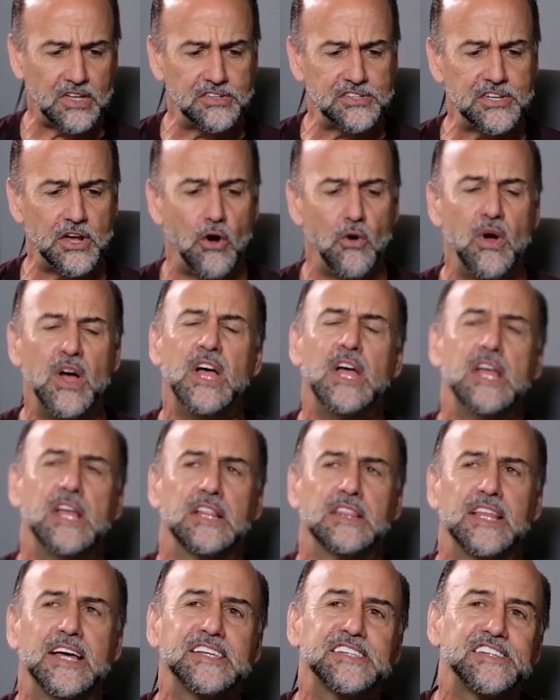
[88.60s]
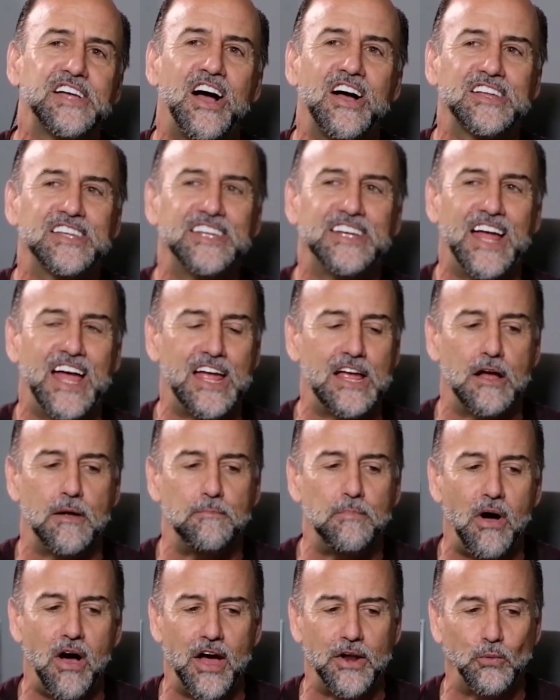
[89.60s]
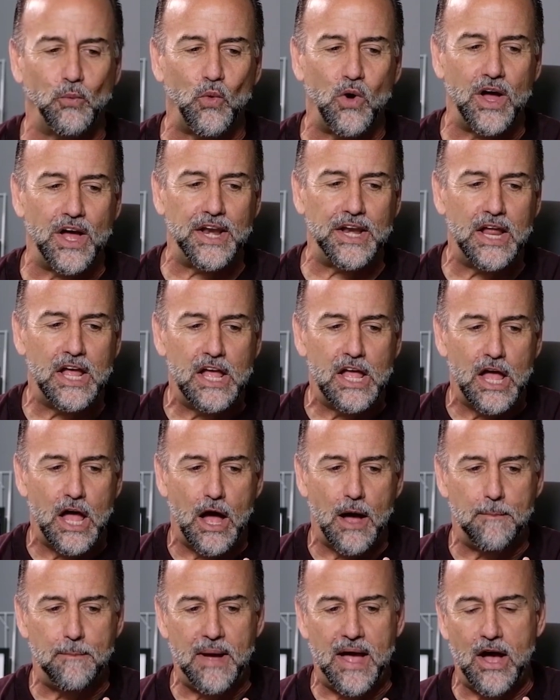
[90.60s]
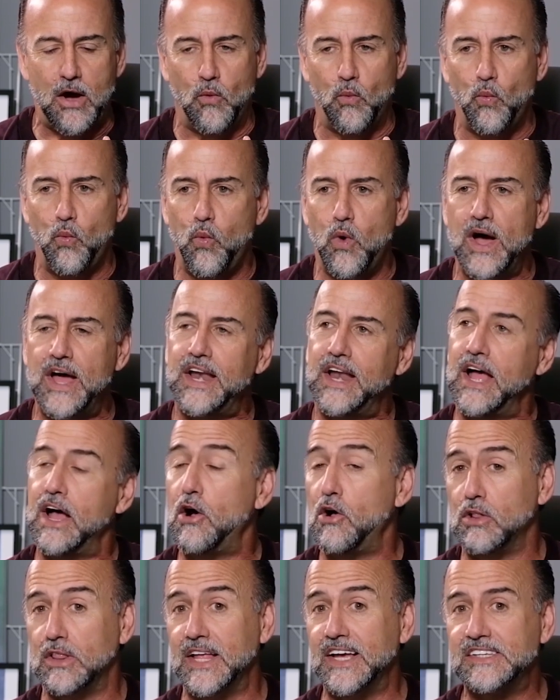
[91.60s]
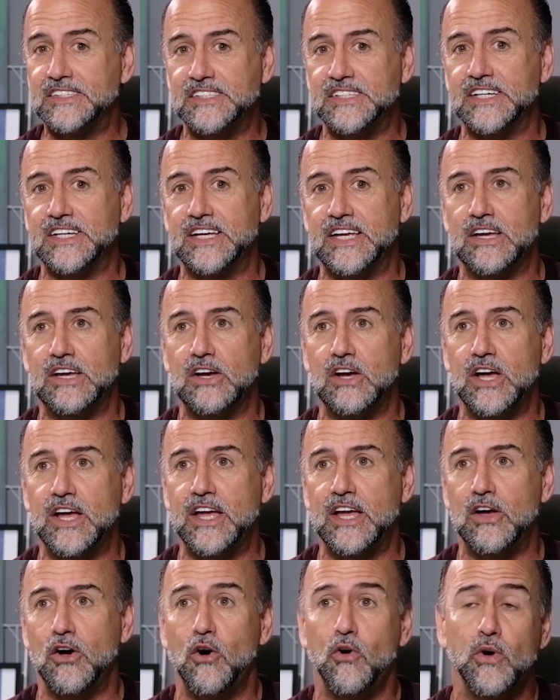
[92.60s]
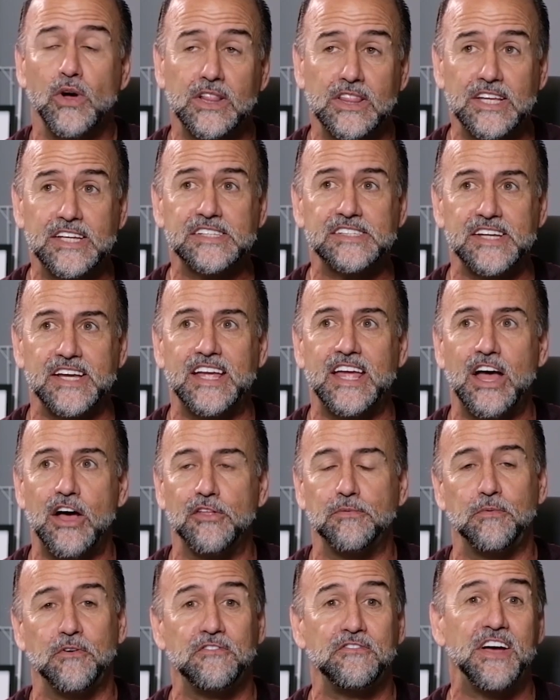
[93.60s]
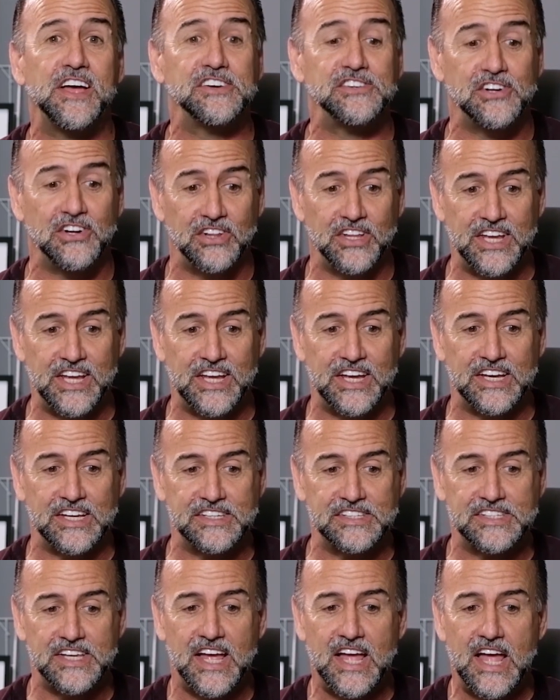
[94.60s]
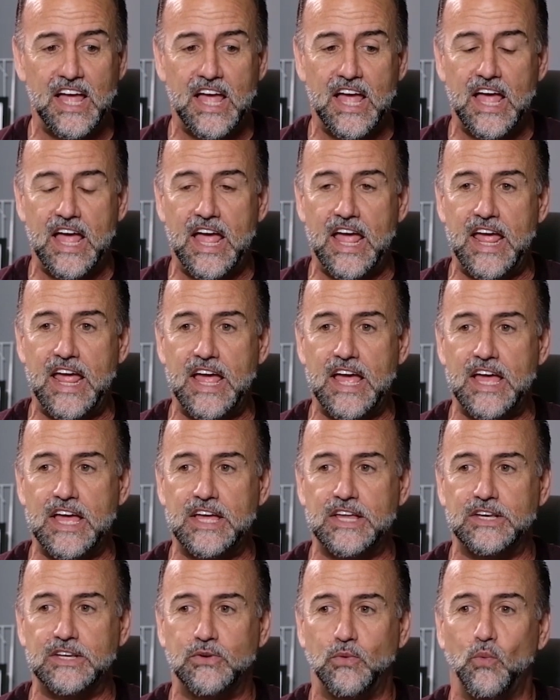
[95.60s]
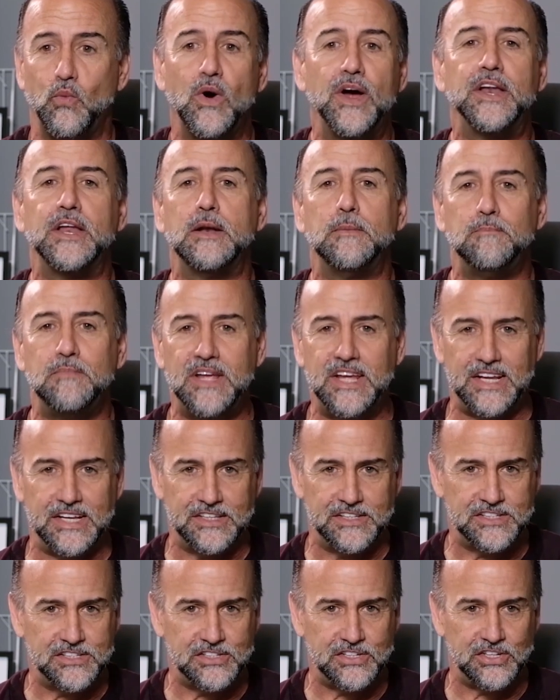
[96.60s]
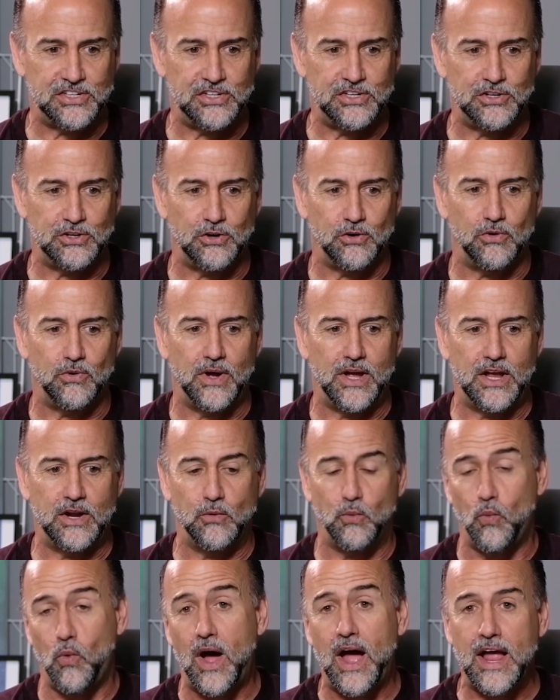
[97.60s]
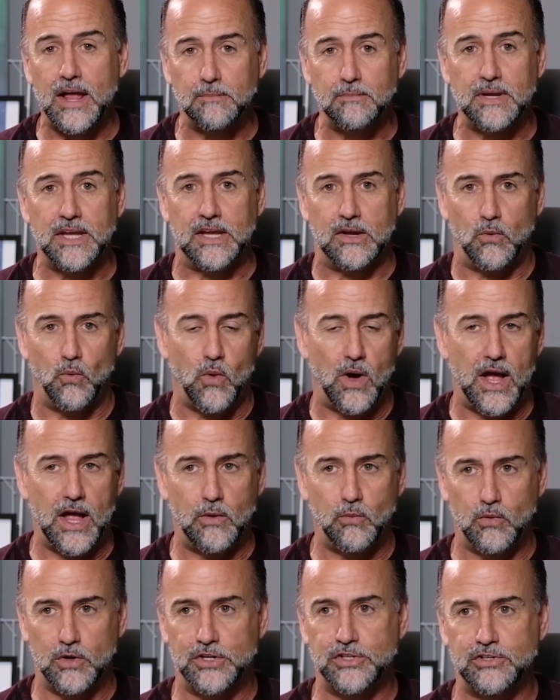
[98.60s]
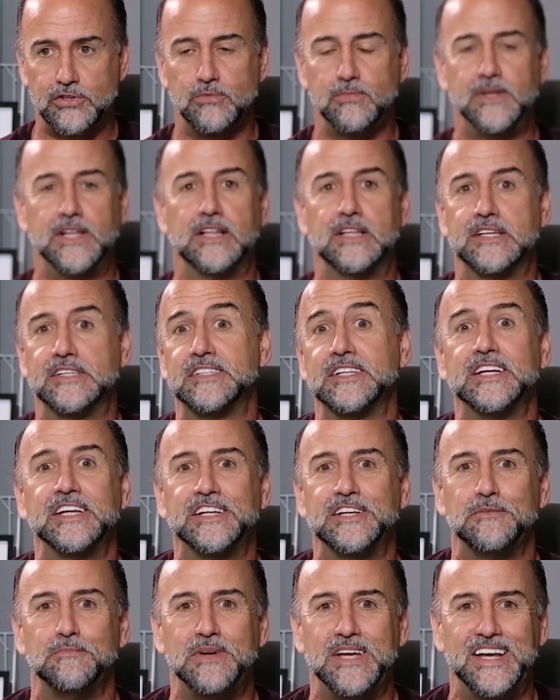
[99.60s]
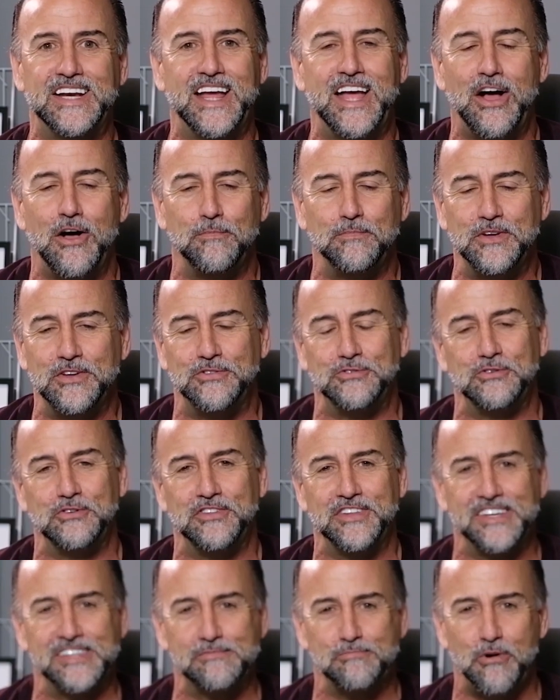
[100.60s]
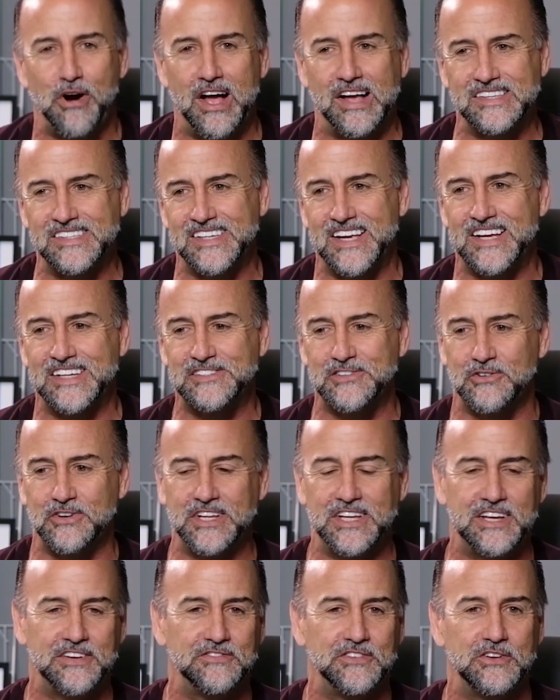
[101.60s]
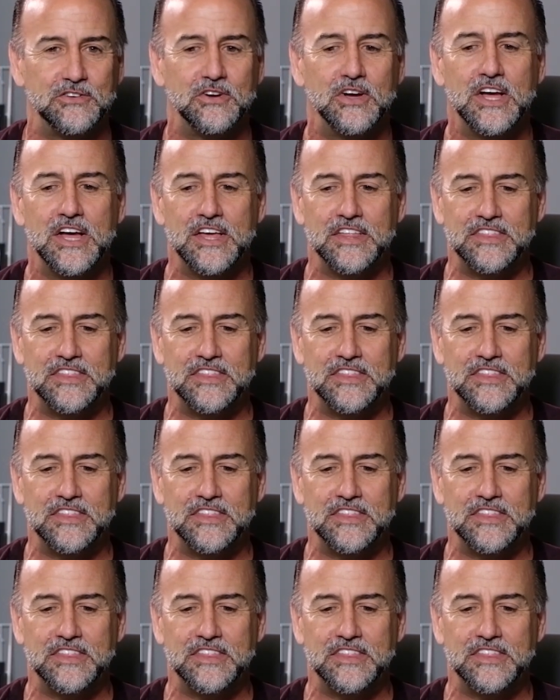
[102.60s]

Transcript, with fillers: So let's talk today on Pod One about what a holistic, a holistic health professional is and what it means to you and why me? Why would you be listening to me to help you through this process or to give you